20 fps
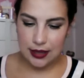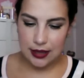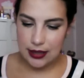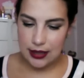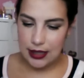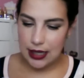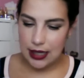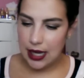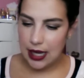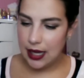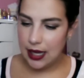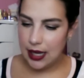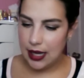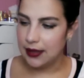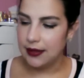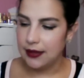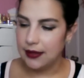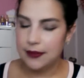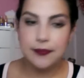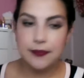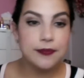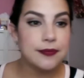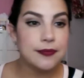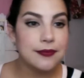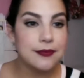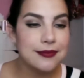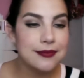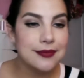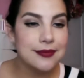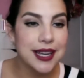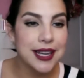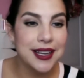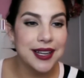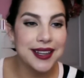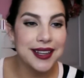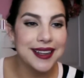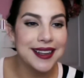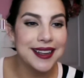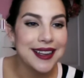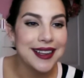Yay!
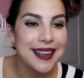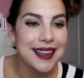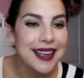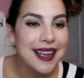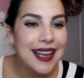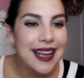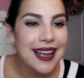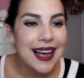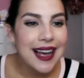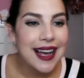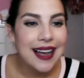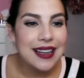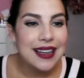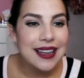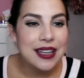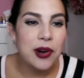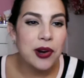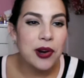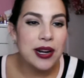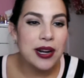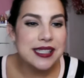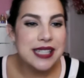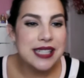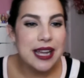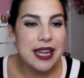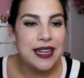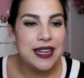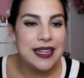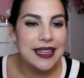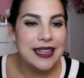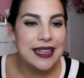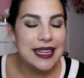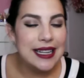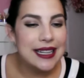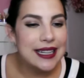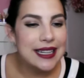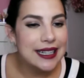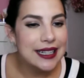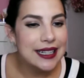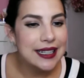Good morning, Stephanie
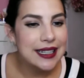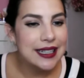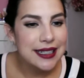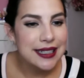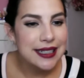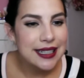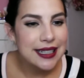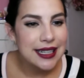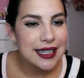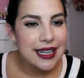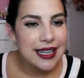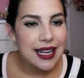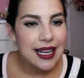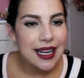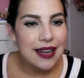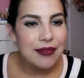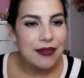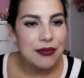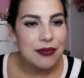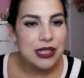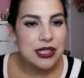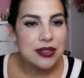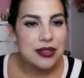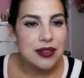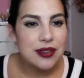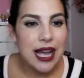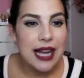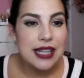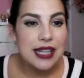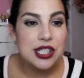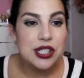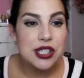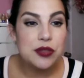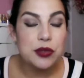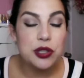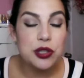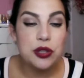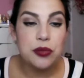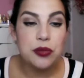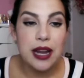D. Which lashes
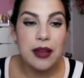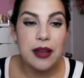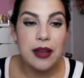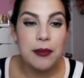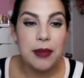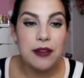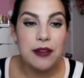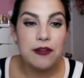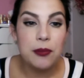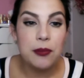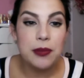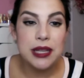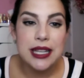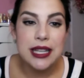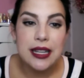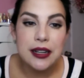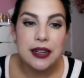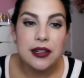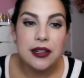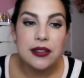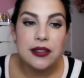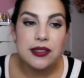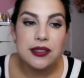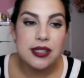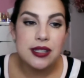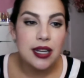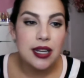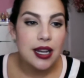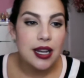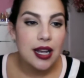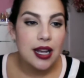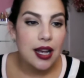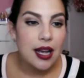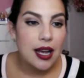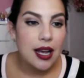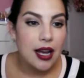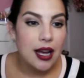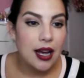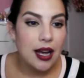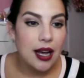would you recommend for beginners?
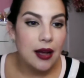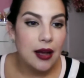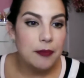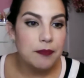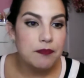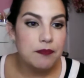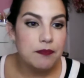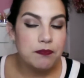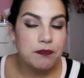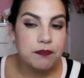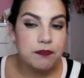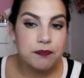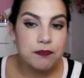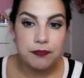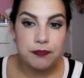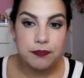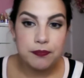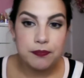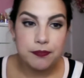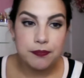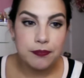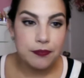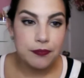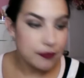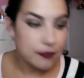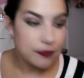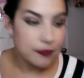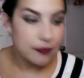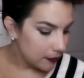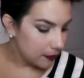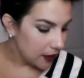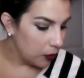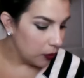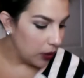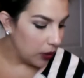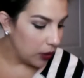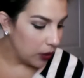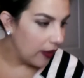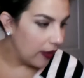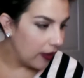
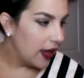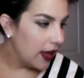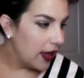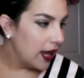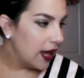Well,